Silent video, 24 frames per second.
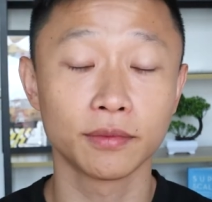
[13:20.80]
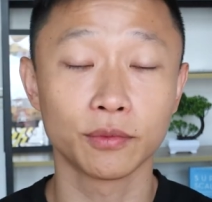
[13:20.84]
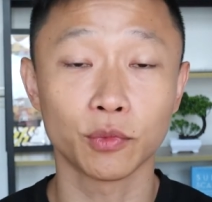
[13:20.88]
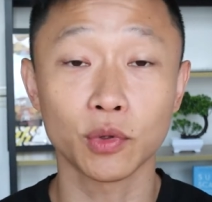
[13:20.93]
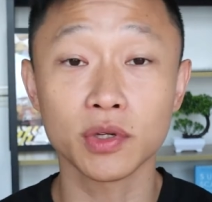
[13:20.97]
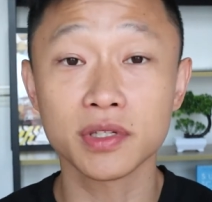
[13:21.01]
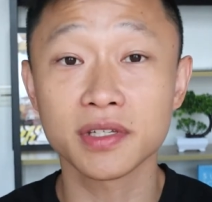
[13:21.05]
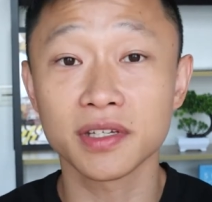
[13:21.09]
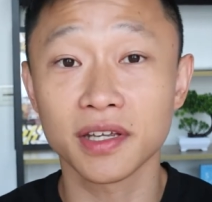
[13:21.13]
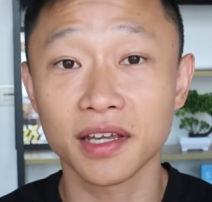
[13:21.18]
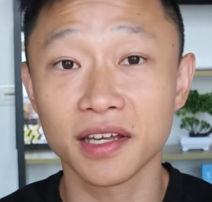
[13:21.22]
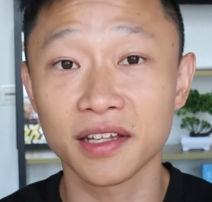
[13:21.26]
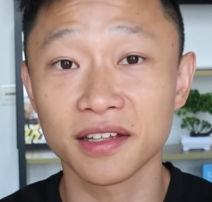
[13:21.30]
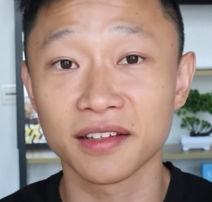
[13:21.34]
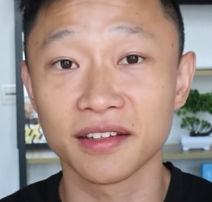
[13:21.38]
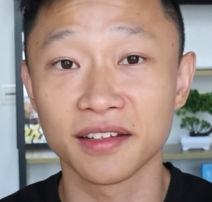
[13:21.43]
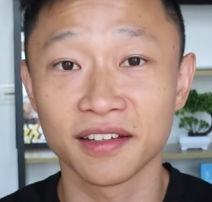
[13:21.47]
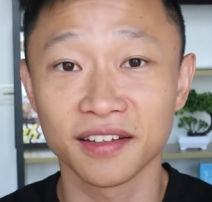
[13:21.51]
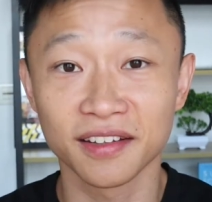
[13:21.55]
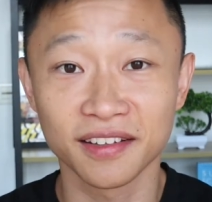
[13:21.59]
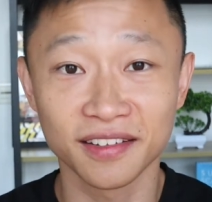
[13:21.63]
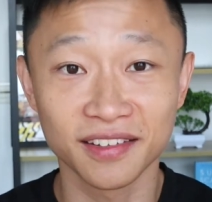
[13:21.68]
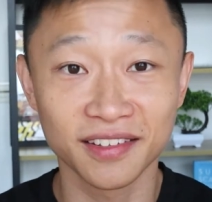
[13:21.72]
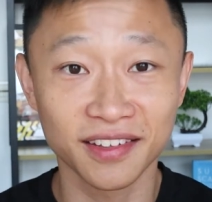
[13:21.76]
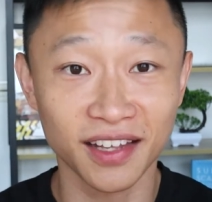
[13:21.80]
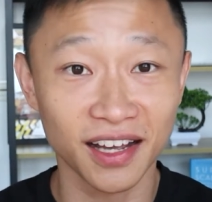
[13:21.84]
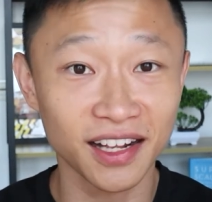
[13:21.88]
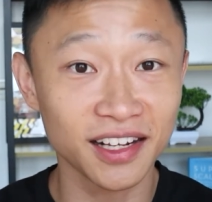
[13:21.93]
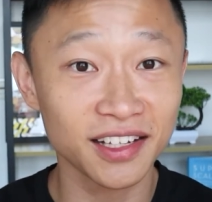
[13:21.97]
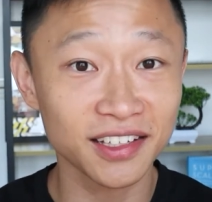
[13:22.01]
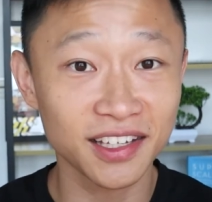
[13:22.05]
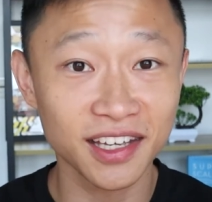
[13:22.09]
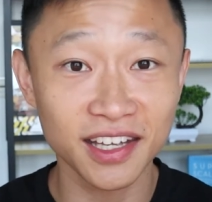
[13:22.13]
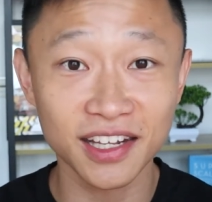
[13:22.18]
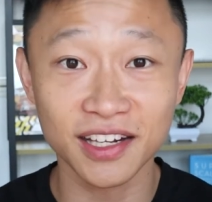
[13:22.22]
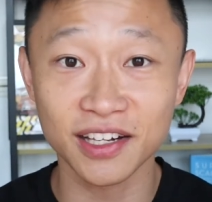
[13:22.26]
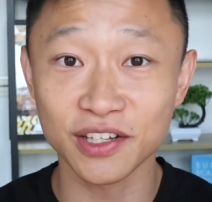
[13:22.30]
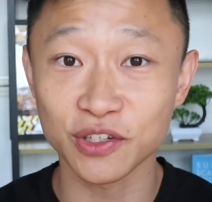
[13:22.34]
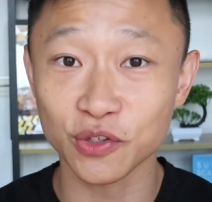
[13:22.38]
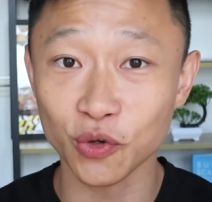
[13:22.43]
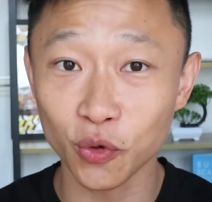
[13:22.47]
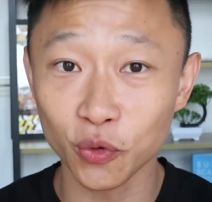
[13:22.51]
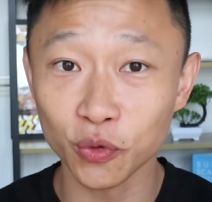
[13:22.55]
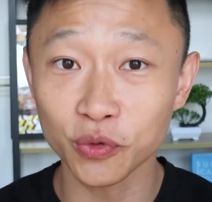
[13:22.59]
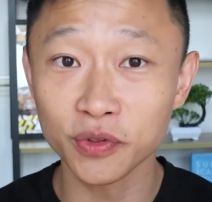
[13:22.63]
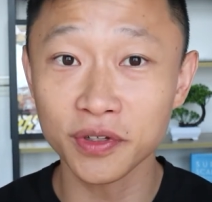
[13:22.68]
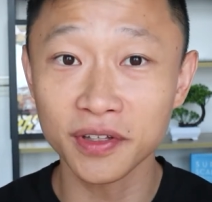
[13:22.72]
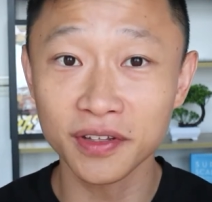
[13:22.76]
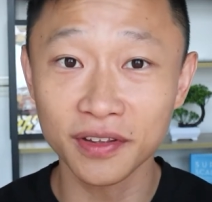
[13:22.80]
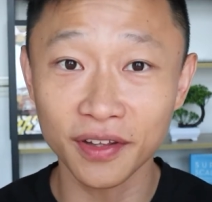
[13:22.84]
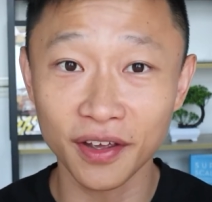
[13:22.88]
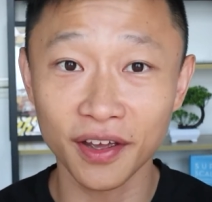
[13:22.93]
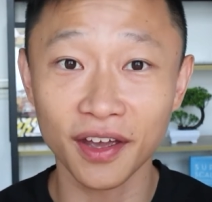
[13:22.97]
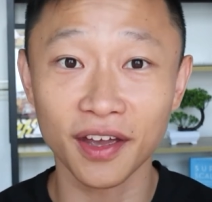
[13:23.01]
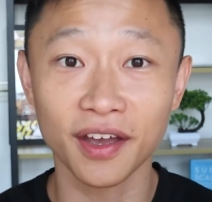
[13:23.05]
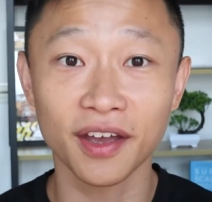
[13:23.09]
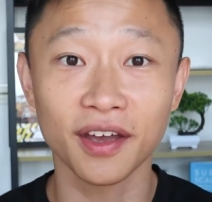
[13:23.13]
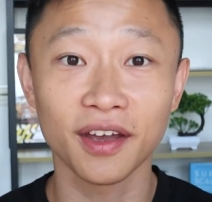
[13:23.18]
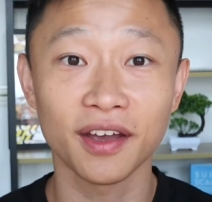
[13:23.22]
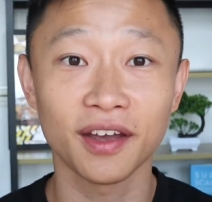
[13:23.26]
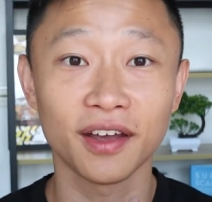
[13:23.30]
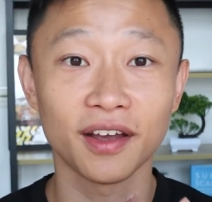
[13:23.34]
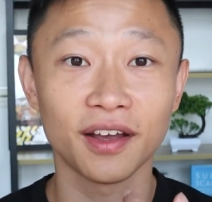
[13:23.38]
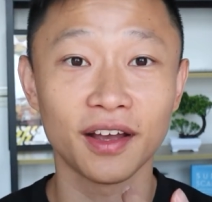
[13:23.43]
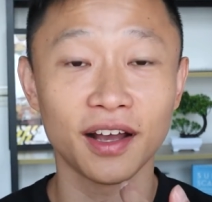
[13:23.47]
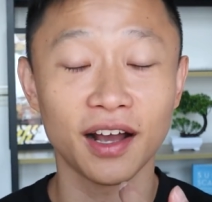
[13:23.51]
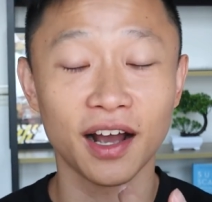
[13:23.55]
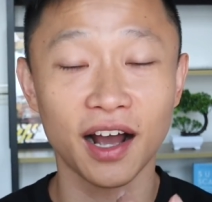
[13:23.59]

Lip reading: Once again, Delegate is only there